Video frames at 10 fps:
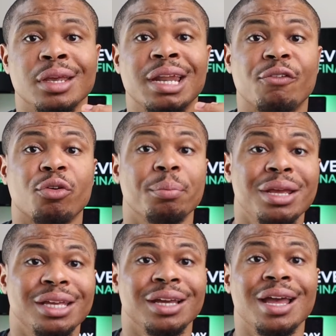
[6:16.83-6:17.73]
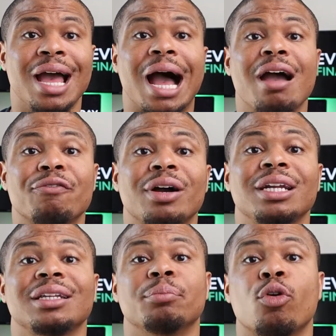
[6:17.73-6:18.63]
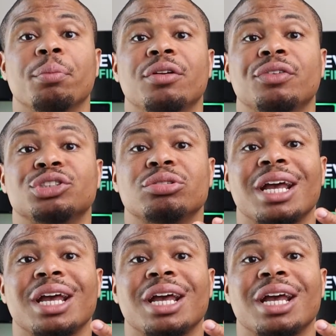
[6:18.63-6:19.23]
Now, for me, I find it more beneficial